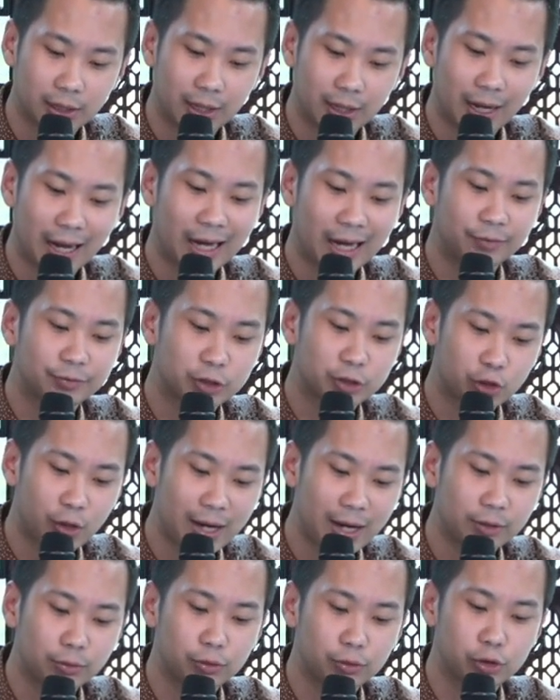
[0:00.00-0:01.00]
have
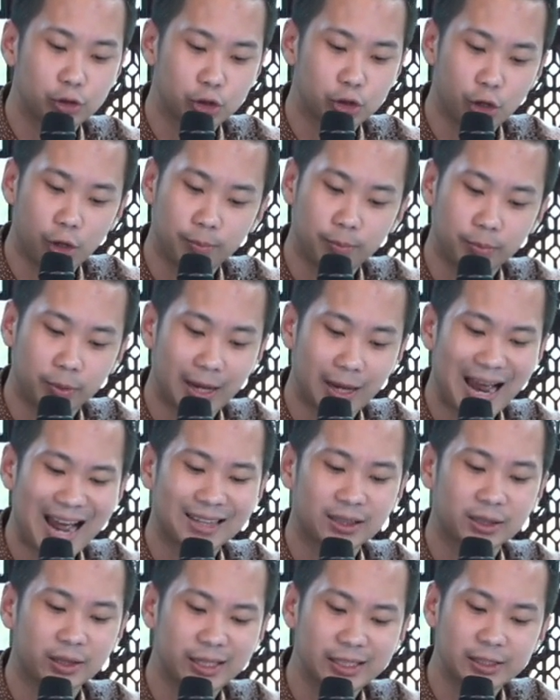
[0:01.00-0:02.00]
tried to shop
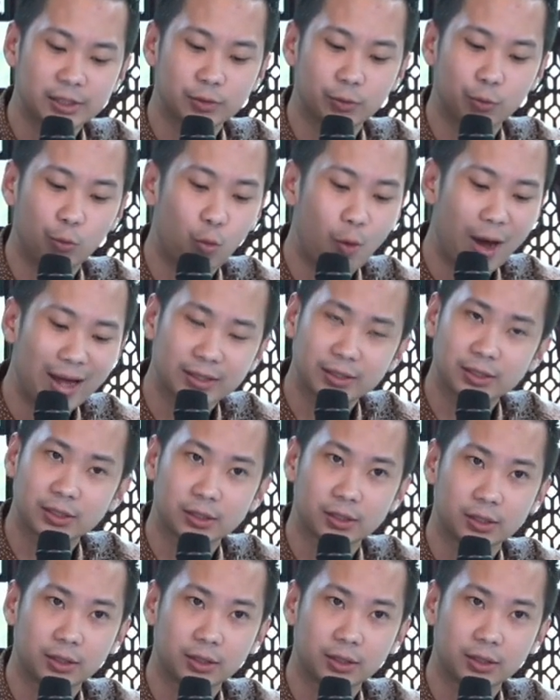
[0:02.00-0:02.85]
at least once